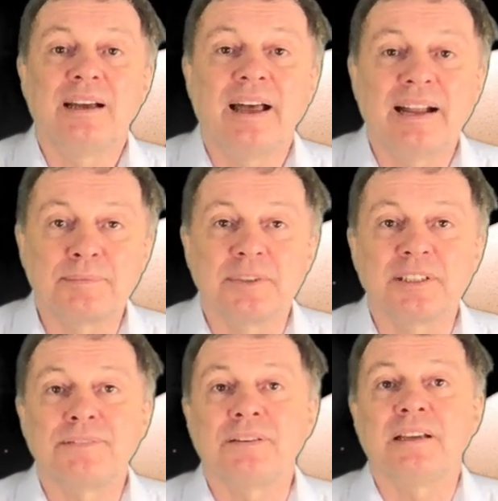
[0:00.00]

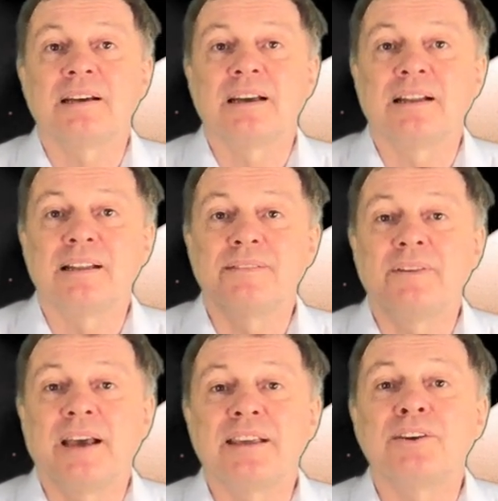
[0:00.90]
atmosphere and the
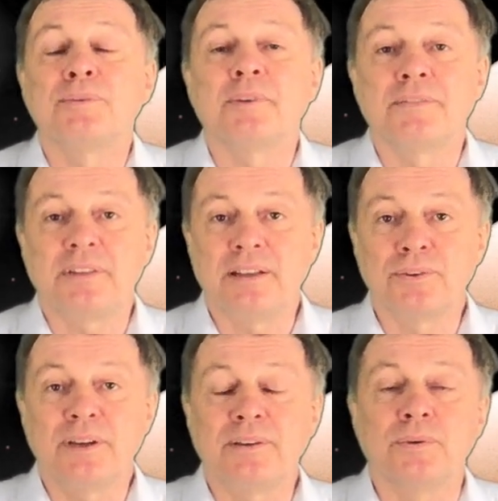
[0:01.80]
vacuum of the
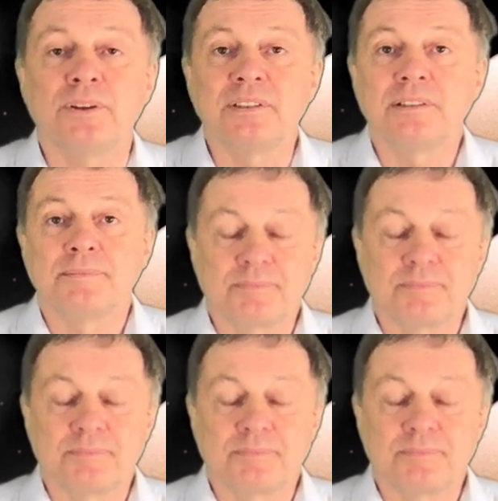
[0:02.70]
universe.